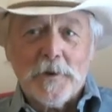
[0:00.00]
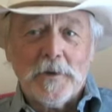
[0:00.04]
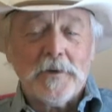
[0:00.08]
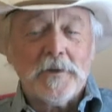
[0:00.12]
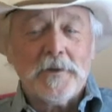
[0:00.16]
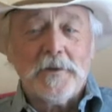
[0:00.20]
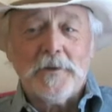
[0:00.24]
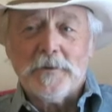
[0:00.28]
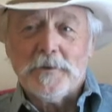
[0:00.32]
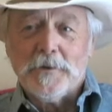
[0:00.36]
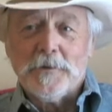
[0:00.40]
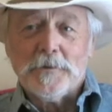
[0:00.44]
I
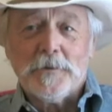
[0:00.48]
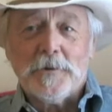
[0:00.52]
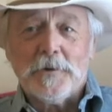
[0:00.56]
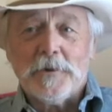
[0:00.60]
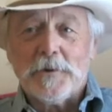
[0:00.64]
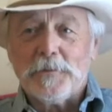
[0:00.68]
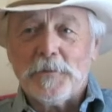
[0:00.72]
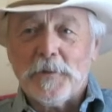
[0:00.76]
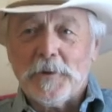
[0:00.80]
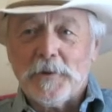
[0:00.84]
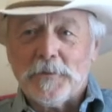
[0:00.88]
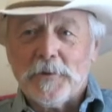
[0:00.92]
didn't know I wanted
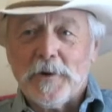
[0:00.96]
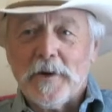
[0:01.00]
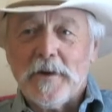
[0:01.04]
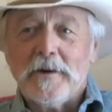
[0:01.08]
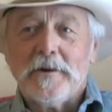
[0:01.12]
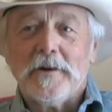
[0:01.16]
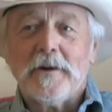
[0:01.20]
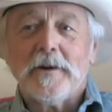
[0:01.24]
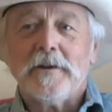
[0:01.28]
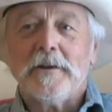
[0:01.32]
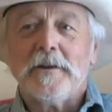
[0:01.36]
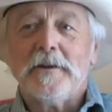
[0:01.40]
to be a
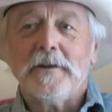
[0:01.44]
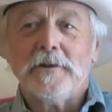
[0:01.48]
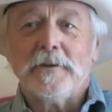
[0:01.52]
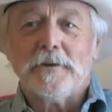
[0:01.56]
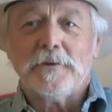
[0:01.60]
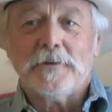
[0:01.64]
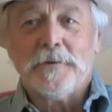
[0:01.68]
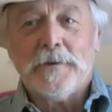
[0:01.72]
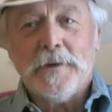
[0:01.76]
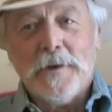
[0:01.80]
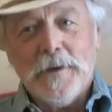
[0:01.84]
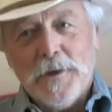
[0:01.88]
writer. I didn't
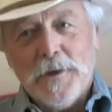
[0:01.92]
know